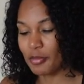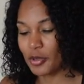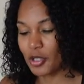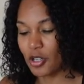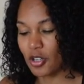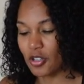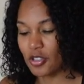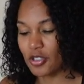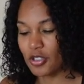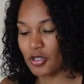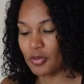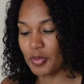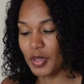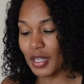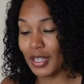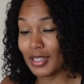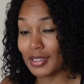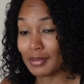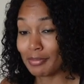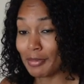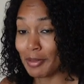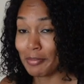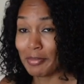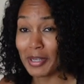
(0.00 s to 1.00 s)
but also
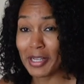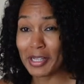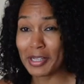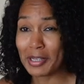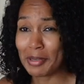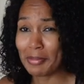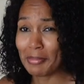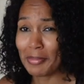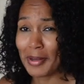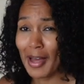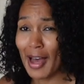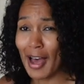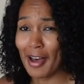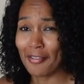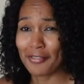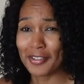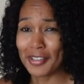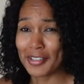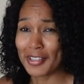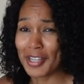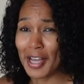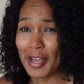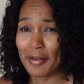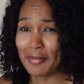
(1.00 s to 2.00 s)
because my makeup half
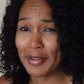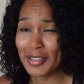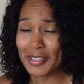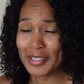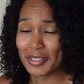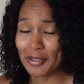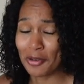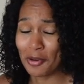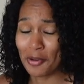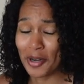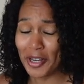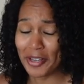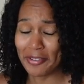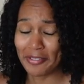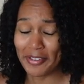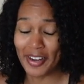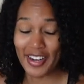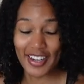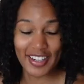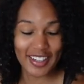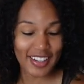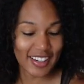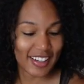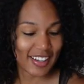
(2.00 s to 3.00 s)
the time isn't quite
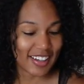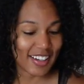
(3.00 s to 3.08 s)
right.